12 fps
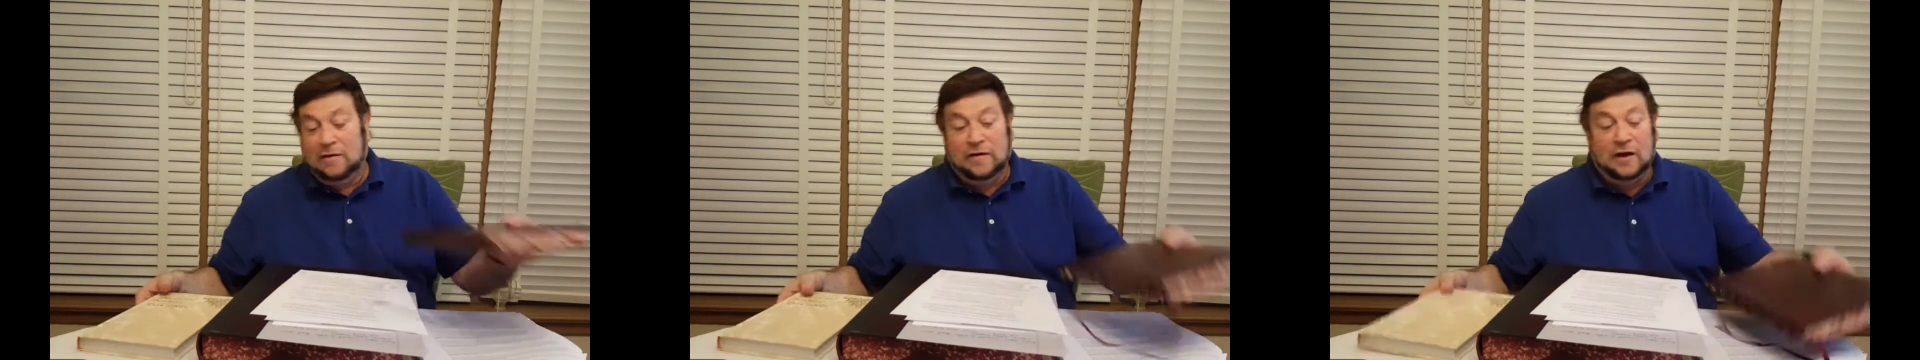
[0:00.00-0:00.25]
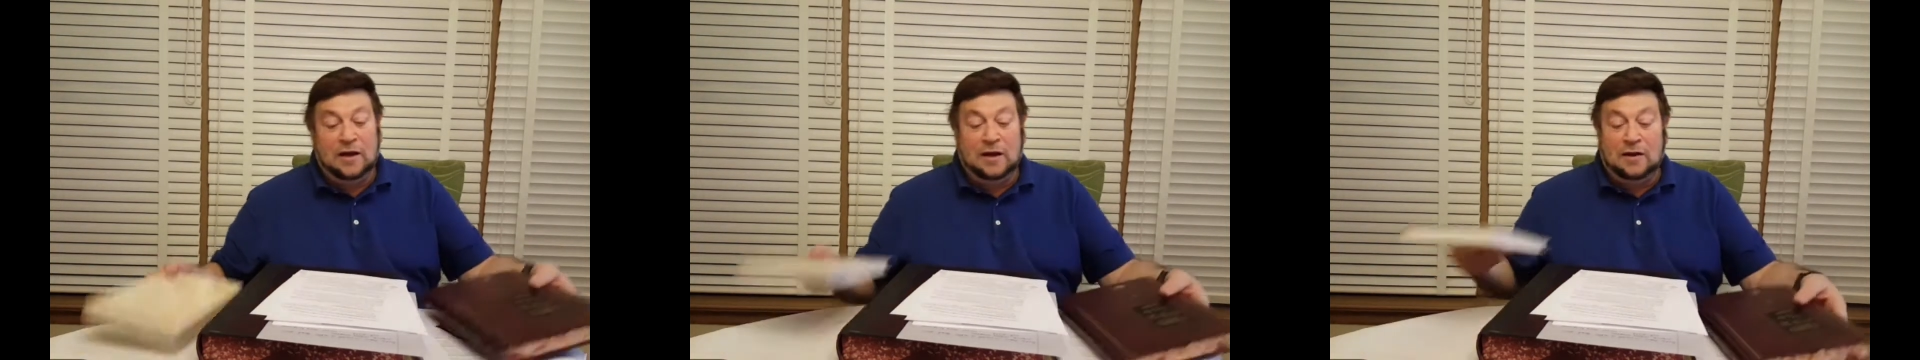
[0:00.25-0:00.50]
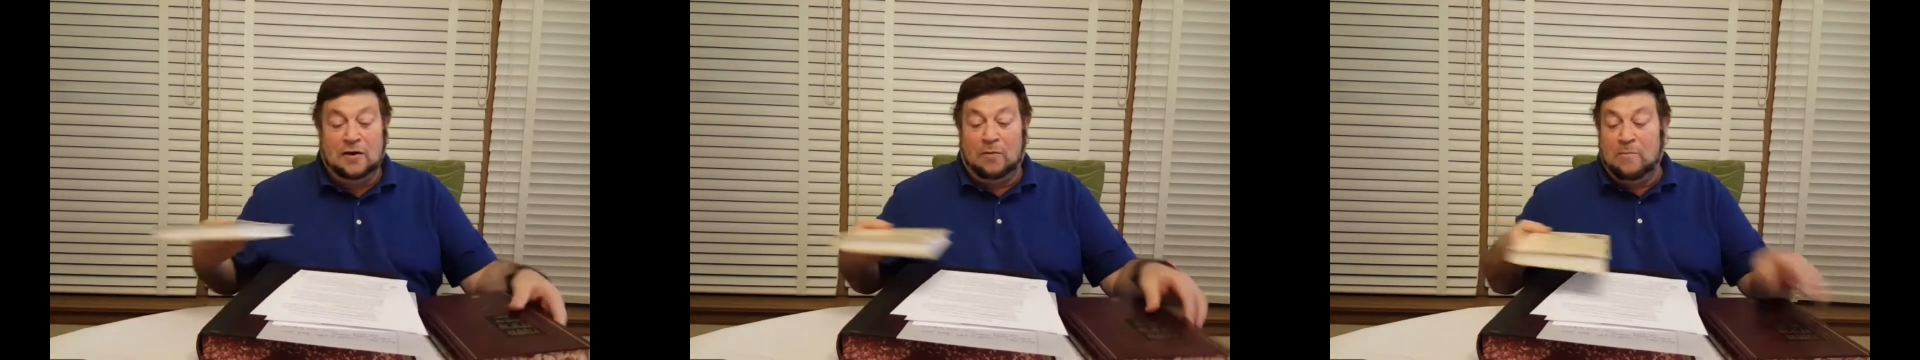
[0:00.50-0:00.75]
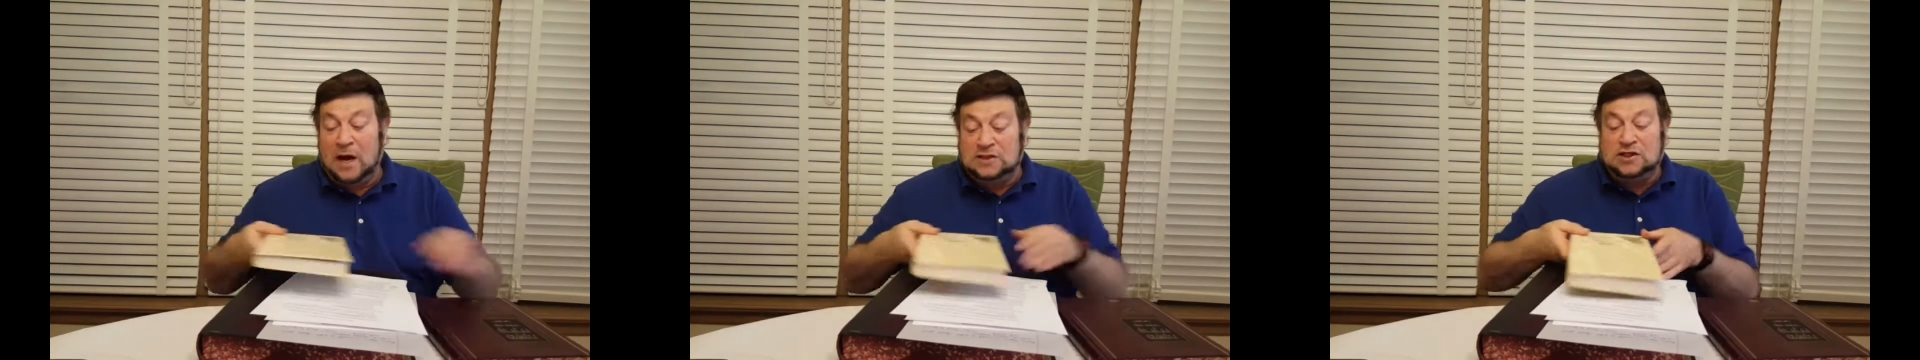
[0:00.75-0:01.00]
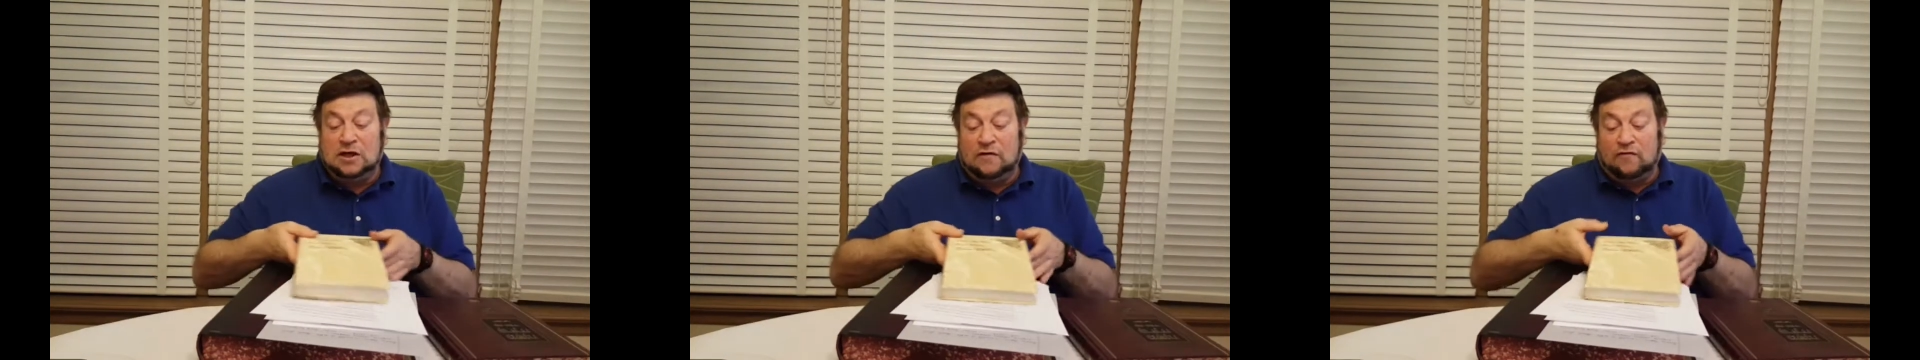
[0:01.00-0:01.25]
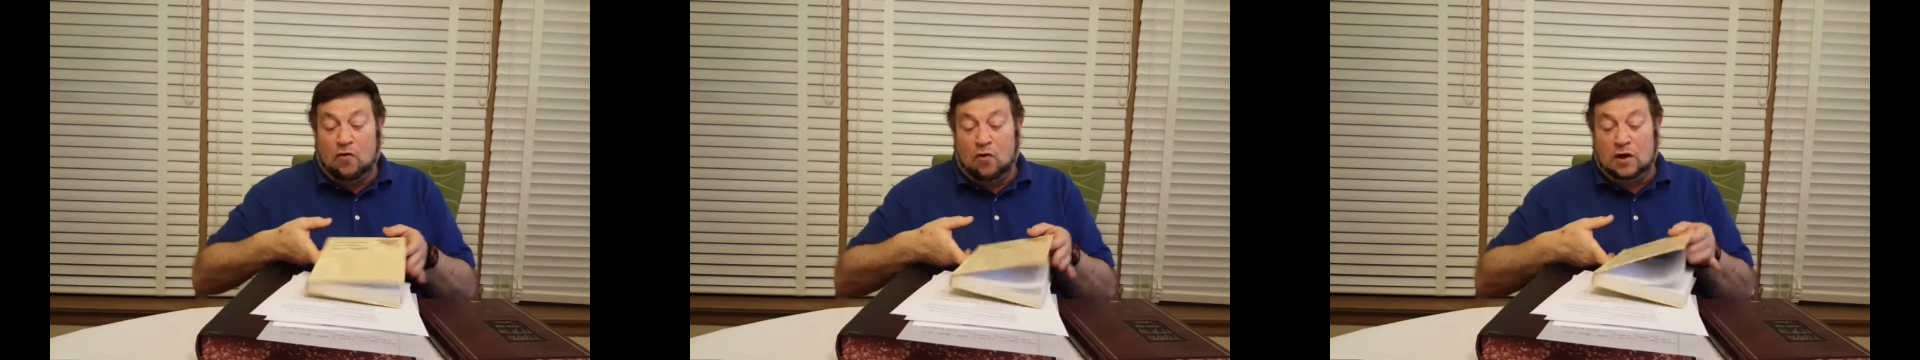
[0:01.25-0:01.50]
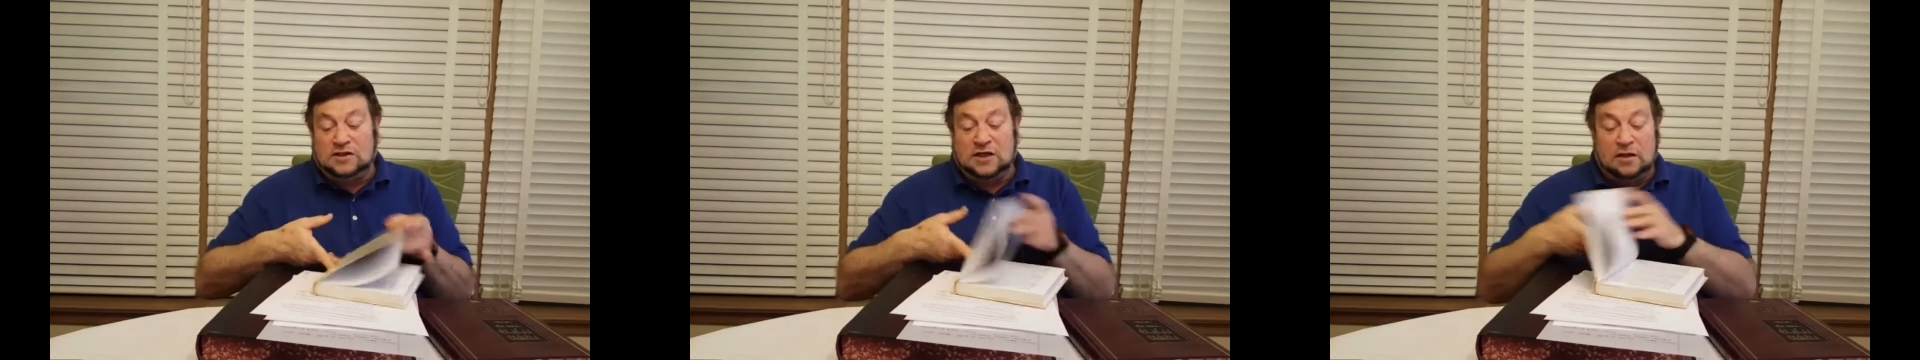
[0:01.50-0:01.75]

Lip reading: they're mentioned, of course,